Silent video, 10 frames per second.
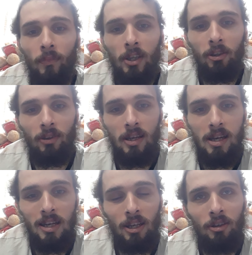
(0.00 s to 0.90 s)
Because
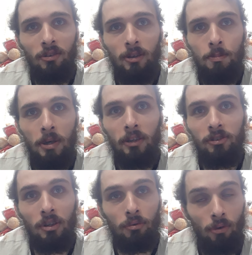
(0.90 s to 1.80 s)
the, the
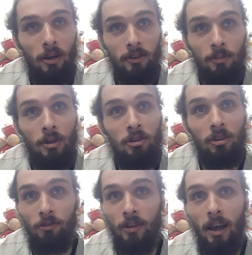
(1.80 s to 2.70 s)
person that wrote the
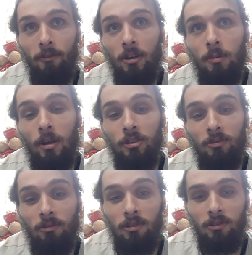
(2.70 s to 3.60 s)
music for that film has
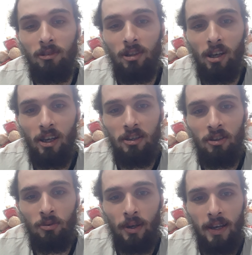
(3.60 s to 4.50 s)
died
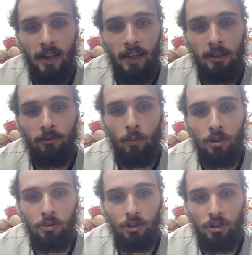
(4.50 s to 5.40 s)
in 2011,
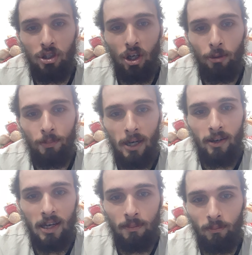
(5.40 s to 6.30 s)
which was John
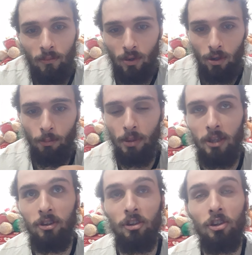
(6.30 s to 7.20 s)
Barry. God
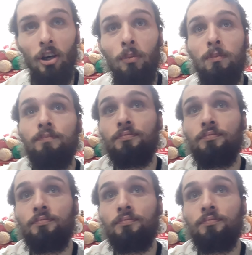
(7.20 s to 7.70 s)
bless his soul.